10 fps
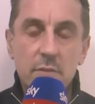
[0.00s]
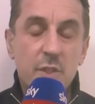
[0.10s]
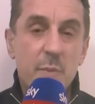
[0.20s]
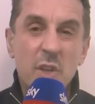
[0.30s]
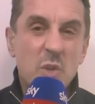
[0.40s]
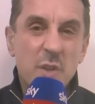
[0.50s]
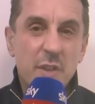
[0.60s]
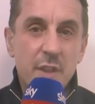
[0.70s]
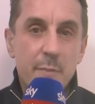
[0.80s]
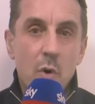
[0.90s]
To be honest
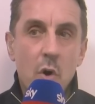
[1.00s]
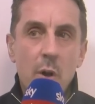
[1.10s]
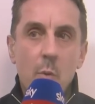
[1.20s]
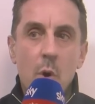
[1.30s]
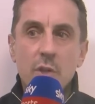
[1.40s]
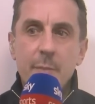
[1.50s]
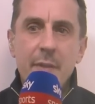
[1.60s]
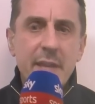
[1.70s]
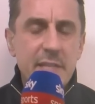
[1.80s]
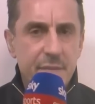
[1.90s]
with you, the more I watch him, I
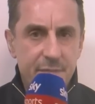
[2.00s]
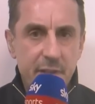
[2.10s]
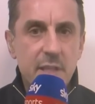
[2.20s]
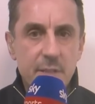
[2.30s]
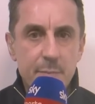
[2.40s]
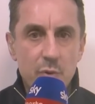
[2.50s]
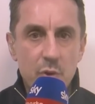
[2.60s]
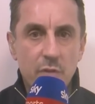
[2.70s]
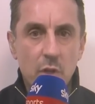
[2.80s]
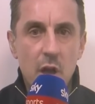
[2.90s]
think his defending's
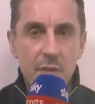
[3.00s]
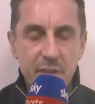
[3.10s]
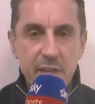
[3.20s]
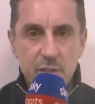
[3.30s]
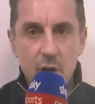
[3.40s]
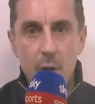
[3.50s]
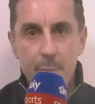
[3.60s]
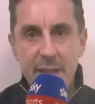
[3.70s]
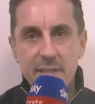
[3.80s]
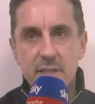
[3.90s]
improved a lot. I think he's got a
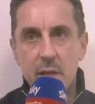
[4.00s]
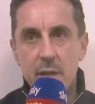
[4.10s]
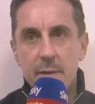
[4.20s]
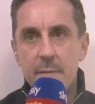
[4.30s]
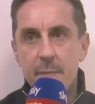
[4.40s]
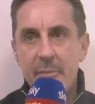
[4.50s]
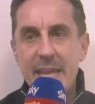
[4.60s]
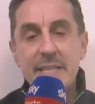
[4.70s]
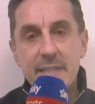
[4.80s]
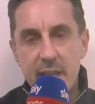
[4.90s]
better
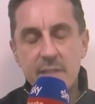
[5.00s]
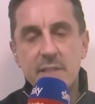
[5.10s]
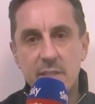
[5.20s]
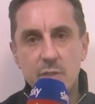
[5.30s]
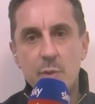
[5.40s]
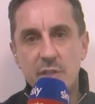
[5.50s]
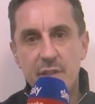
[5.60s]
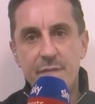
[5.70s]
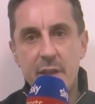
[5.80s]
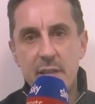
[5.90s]
intensity to his
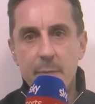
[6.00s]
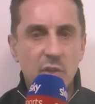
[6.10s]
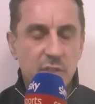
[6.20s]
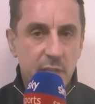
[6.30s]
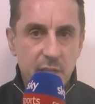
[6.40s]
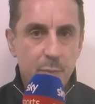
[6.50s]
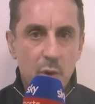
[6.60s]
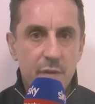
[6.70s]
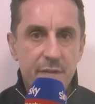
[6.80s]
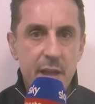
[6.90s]
defending. I'm not saying he's
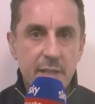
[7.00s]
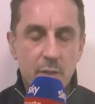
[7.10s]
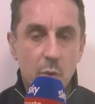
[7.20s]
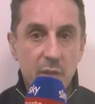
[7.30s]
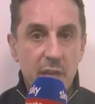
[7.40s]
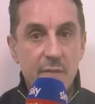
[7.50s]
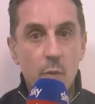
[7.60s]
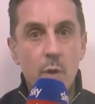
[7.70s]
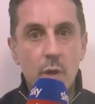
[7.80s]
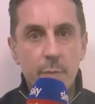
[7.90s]
perfect. I don't think he ever
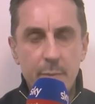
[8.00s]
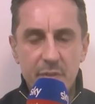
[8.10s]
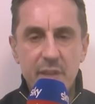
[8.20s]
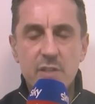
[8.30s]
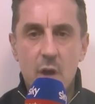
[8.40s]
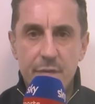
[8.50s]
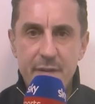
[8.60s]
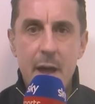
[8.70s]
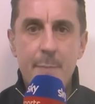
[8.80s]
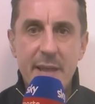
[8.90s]
will be, but I think he's got a
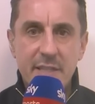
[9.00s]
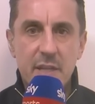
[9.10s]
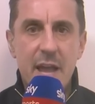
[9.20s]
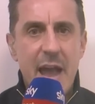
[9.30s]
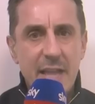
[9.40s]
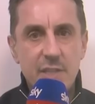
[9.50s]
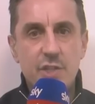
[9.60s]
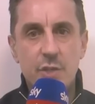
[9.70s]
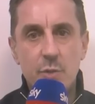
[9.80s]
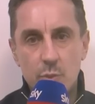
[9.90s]
far better
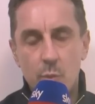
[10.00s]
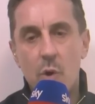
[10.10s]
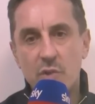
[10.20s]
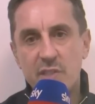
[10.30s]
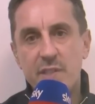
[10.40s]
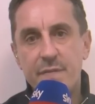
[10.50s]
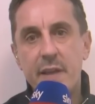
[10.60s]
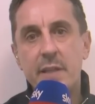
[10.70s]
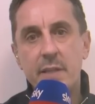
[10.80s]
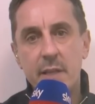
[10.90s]
attitude towards his
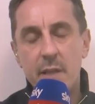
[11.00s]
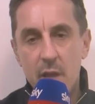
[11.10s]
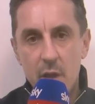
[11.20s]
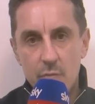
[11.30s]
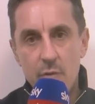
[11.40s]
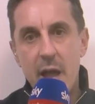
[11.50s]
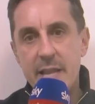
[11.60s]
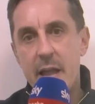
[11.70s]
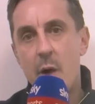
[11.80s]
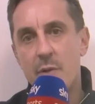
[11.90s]
defending
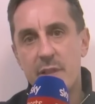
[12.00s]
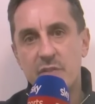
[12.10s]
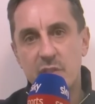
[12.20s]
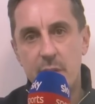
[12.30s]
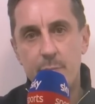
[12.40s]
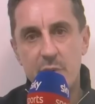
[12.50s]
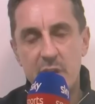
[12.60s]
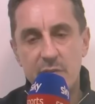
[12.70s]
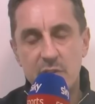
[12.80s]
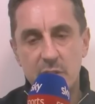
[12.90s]
right now than I've seen
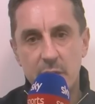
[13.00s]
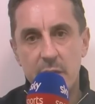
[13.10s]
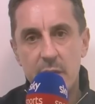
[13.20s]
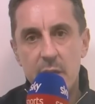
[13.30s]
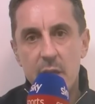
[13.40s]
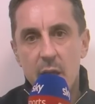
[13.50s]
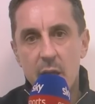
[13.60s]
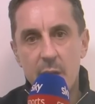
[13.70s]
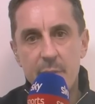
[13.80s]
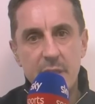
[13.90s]
previously
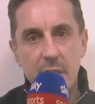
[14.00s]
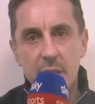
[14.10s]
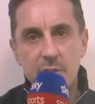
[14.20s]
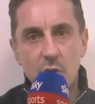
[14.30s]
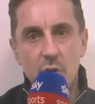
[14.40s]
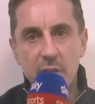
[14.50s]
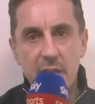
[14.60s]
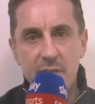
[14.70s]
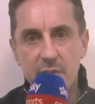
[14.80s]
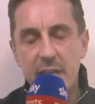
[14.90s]
in sort of
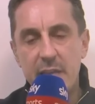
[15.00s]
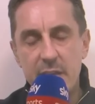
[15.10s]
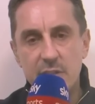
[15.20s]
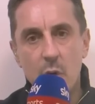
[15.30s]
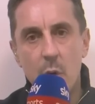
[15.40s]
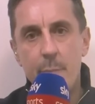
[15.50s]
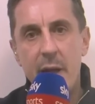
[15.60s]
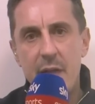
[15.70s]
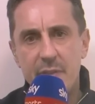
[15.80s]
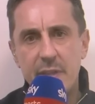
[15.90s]
like, if like years going
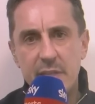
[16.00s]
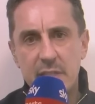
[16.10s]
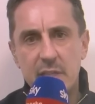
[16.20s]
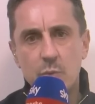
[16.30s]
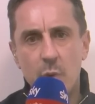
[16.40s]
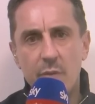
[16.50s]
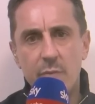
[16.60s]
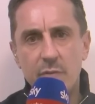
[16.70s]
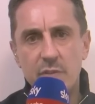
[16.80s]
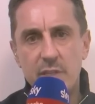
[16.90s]
by. I think this last 12
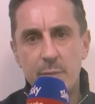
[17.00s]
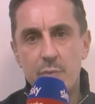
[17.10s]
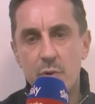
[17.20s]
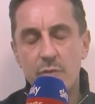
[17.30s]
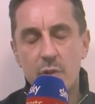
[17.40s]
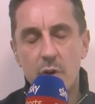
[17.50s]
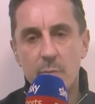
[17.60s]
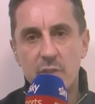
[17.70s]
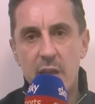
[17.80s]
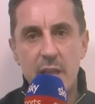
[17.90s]
months he's improved
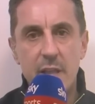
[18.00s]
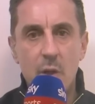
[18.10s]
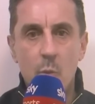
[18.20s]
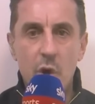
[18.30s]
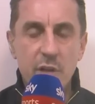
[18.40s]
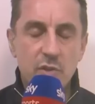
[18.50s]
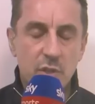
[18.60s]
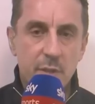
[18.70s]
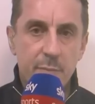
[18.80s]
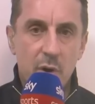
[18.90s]
enormously. And then what he does
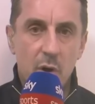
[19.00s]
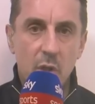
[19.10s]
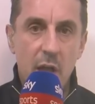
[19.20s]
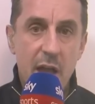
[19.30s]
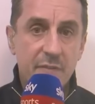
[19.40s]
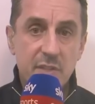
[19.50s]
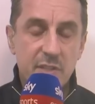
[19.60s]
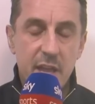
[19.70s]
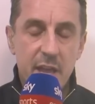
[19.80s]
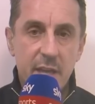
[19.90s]
on the ball, I have to
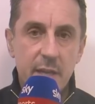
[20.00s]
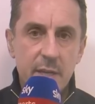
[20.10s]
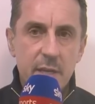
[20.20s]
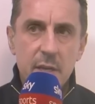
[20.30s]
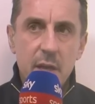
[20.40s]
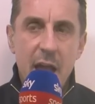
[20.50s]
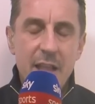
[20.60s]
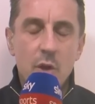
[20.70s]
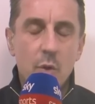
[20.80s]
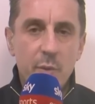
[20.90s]
say,
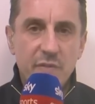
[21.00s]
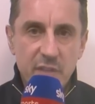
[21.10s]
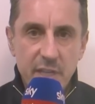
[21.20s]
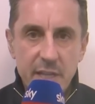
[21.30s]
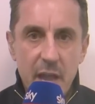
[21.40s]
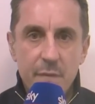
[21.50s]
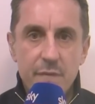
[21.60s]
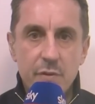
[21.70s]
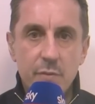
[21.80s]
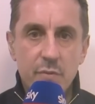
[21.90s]
I know that we've seen it now
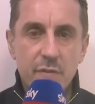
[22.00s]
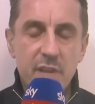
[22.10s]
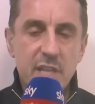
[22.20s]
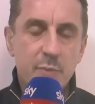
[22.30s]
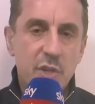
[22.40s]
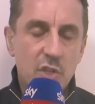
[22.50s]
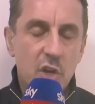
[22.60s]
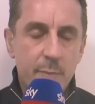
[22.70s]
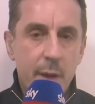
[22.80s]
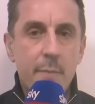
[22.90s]
for a number of years, but you
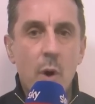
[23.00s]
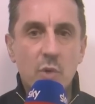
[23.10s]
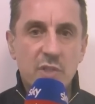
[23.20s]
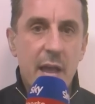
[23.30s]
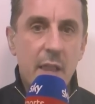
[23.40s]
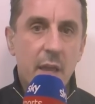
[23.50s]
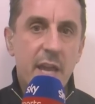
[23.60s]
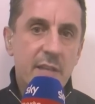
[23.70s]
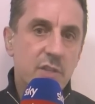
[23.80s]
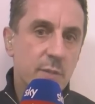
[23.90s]
talk about Mo Salah
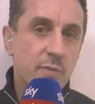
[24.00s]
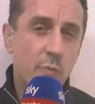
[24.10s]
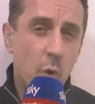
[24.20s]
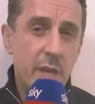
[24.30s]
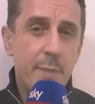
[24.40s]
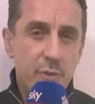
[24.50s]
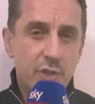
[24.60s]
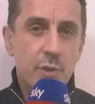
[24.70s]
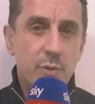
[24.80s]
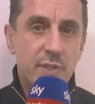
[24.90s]
in terms of what he
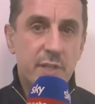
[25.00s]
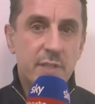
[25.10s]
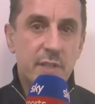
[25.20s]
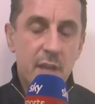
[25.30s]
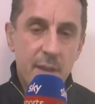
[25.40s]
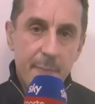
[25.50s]
produces